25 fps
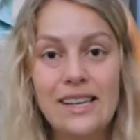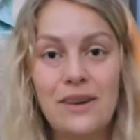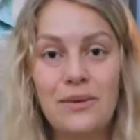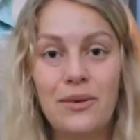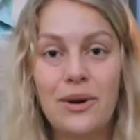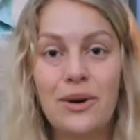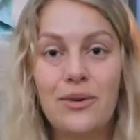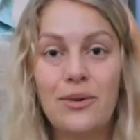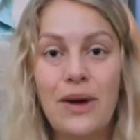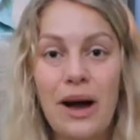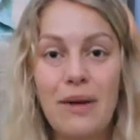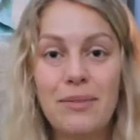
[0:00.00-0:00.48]
that
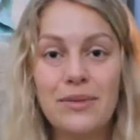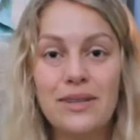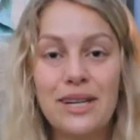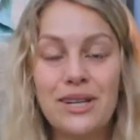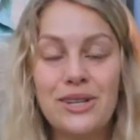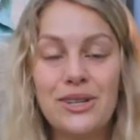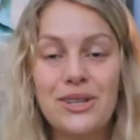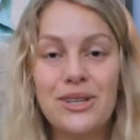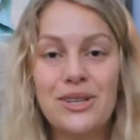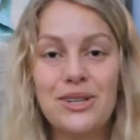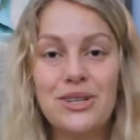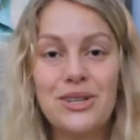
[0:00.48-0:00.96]
were wrapped
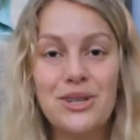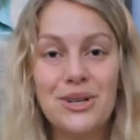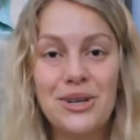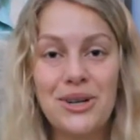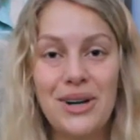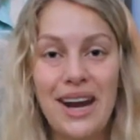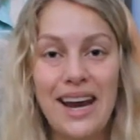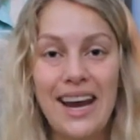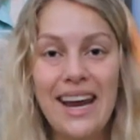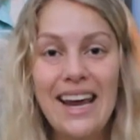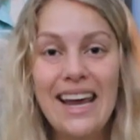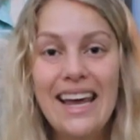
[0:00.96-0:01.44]
under the
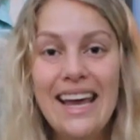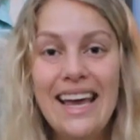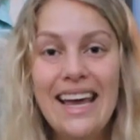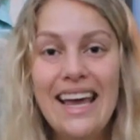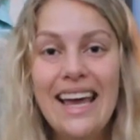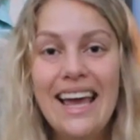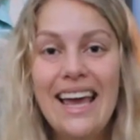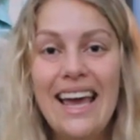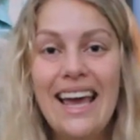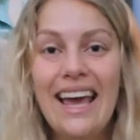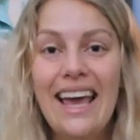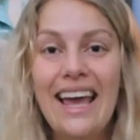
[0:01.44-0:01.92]
tree
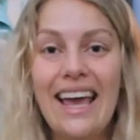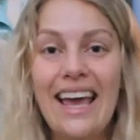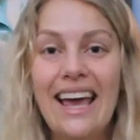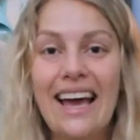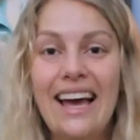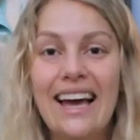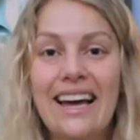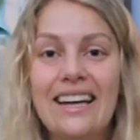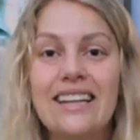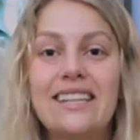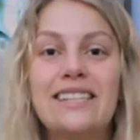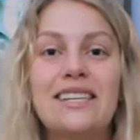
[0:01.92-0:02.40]

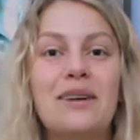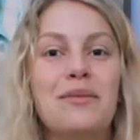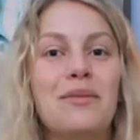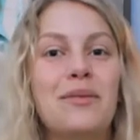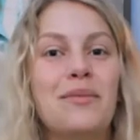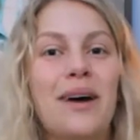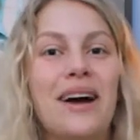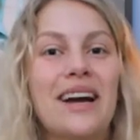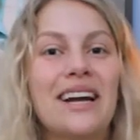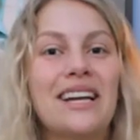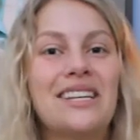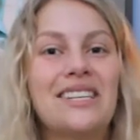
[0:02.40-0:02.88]
and I'll be
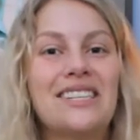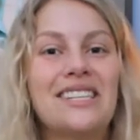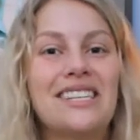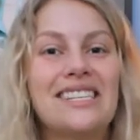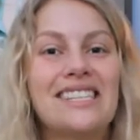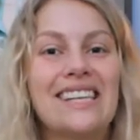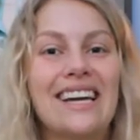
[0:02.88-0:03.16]
back in just a